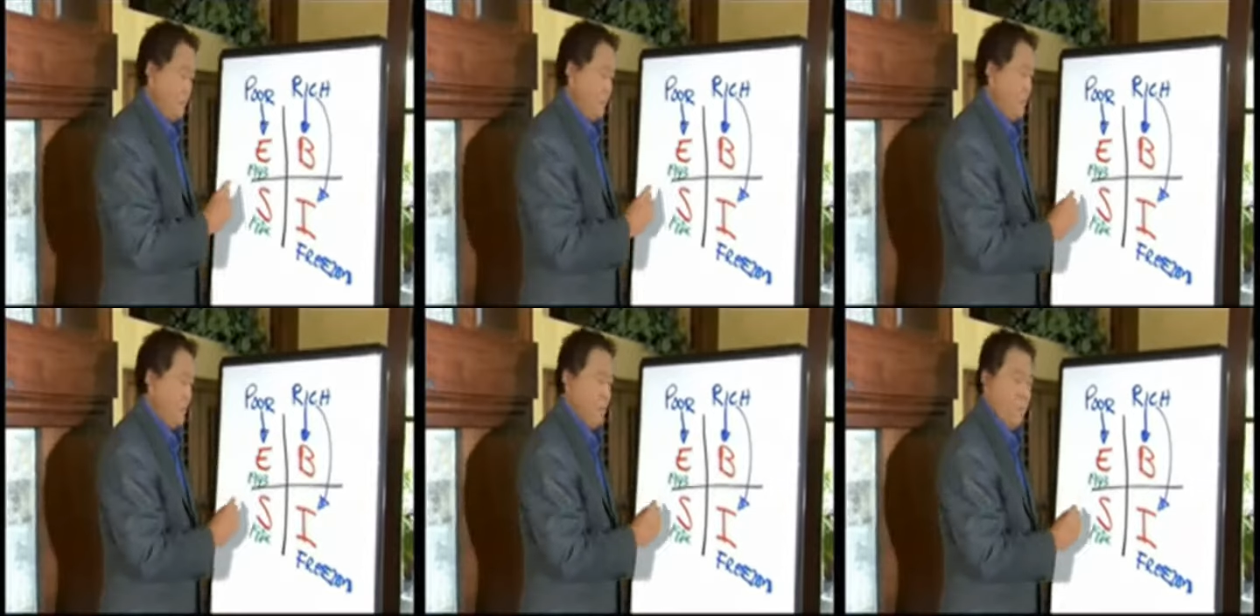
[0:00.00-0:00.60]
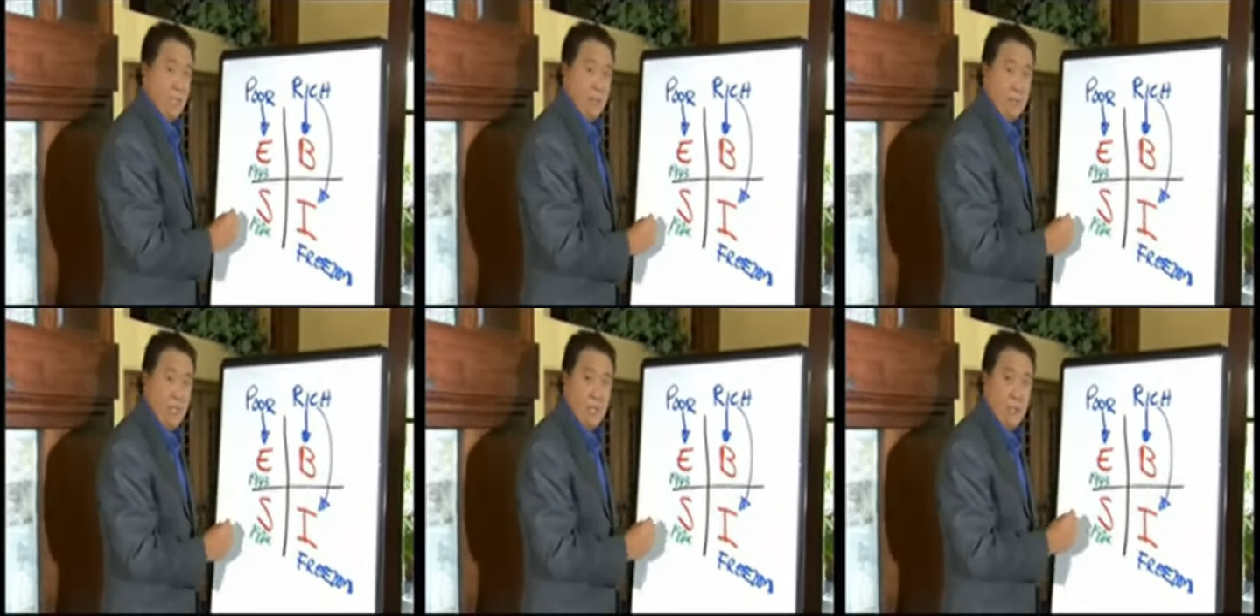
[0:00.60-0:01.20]
is a person needs
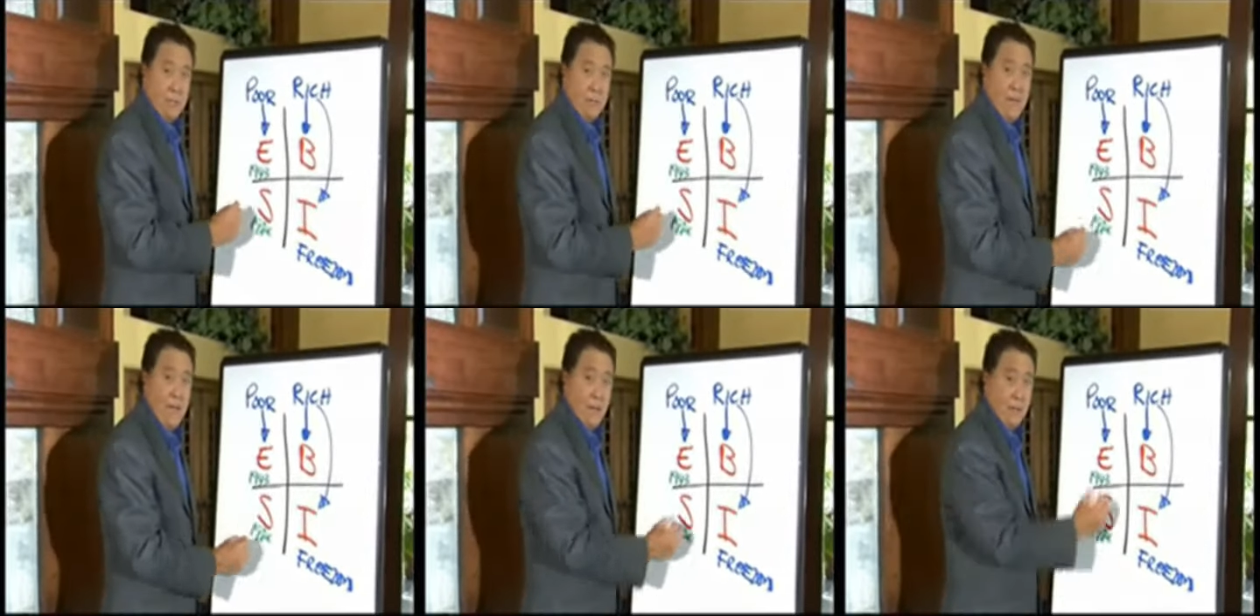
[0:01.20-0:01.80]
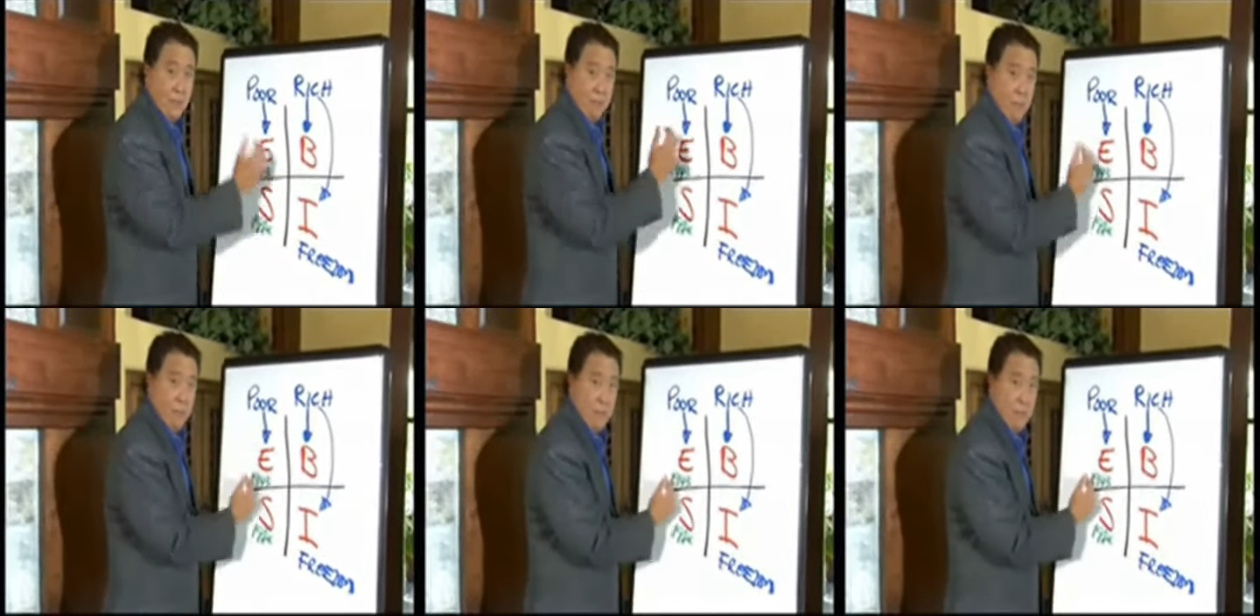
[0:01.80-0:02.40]
to change the values from
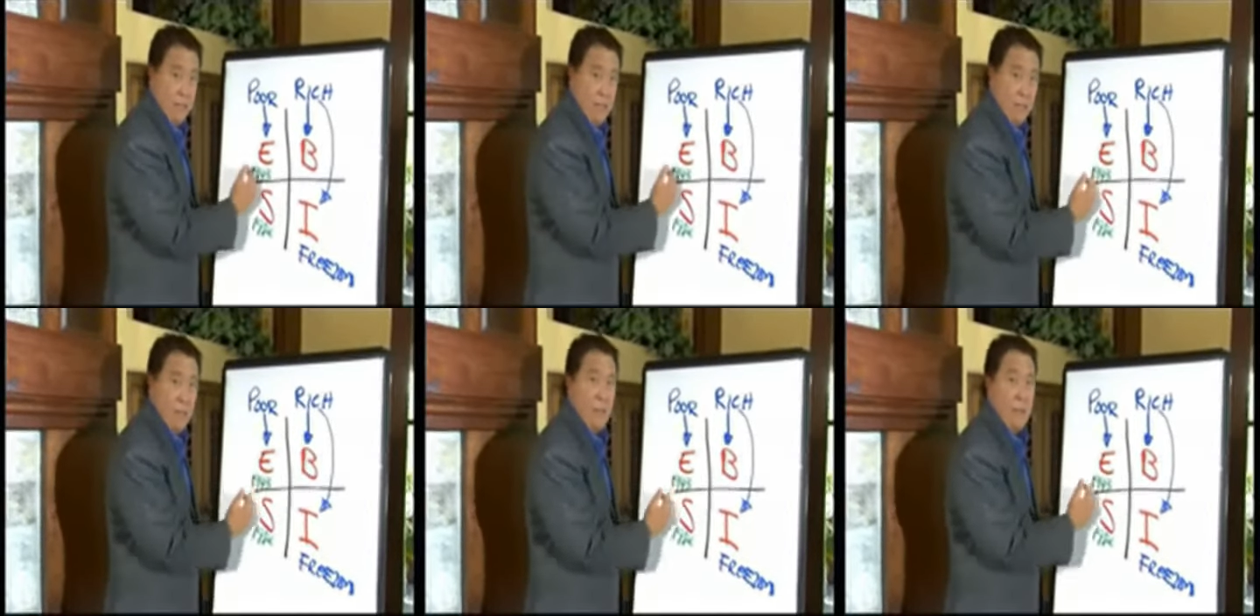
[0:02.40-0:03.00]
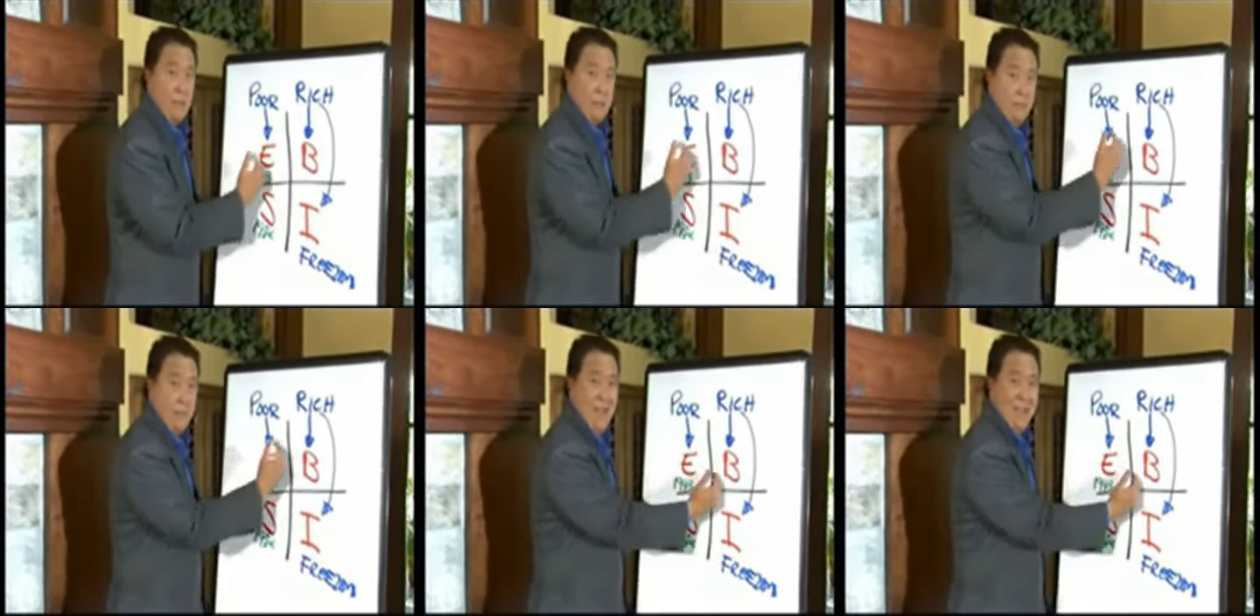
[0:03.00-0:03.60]
my poor dad to
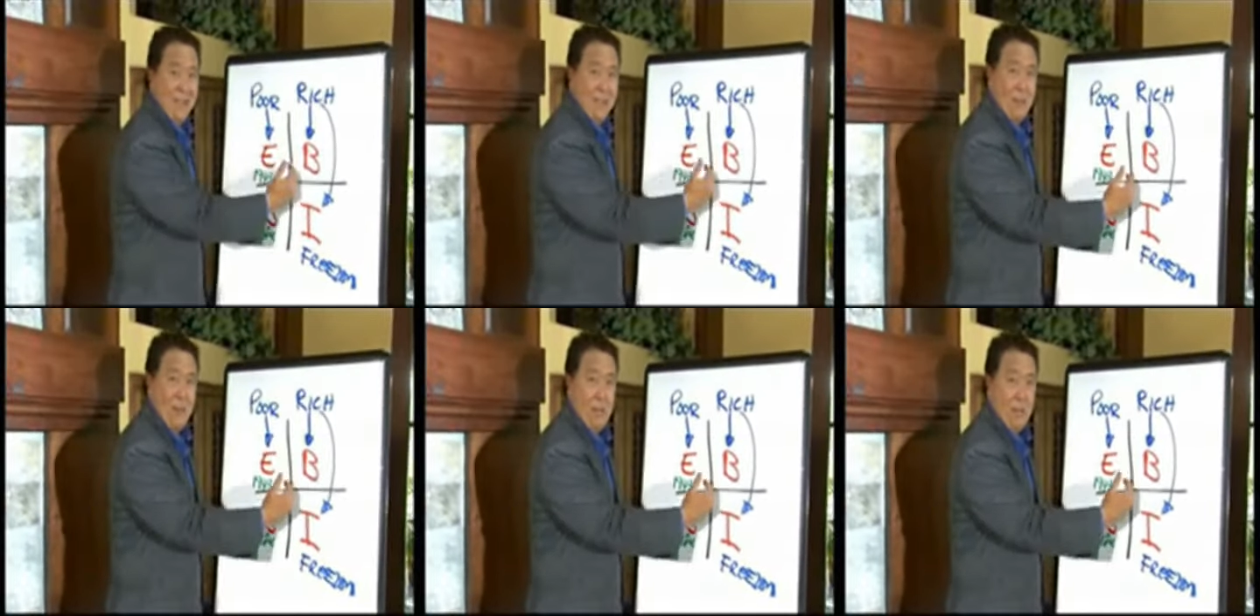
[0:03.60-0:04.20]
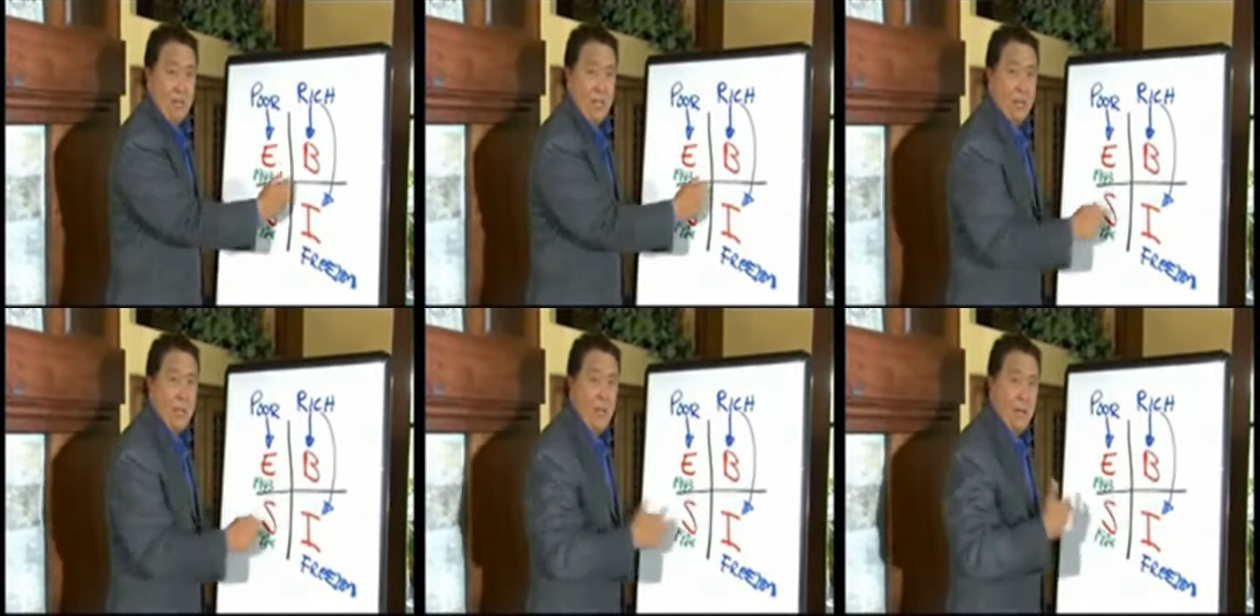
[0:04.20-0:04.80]
the values of my rich
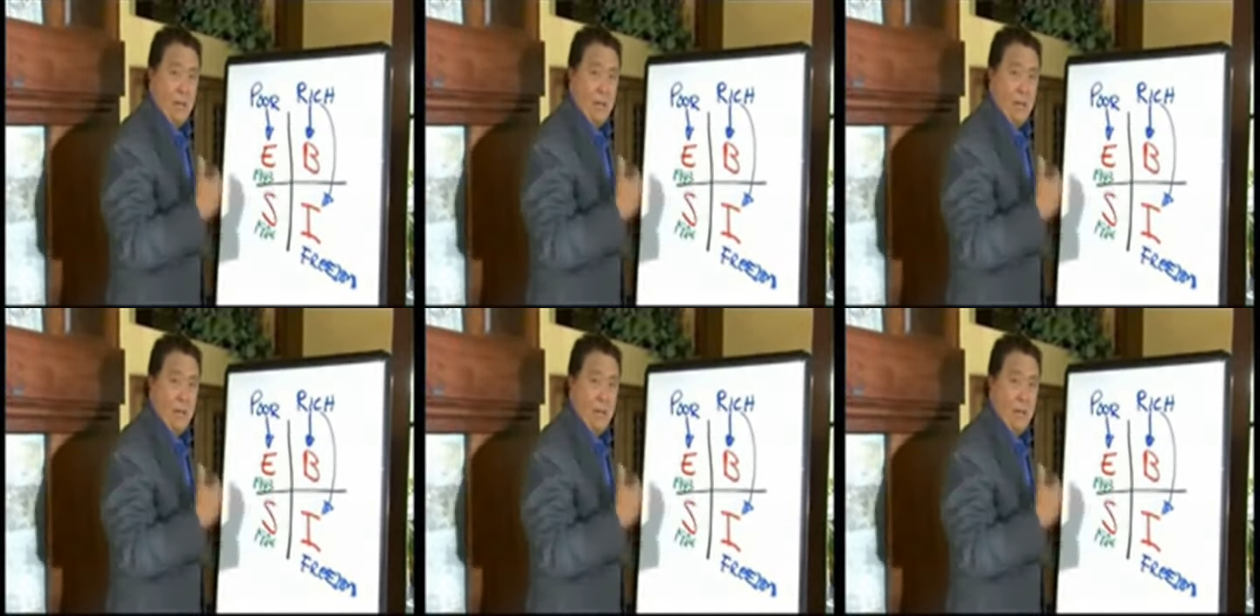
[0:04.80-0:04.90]
dad.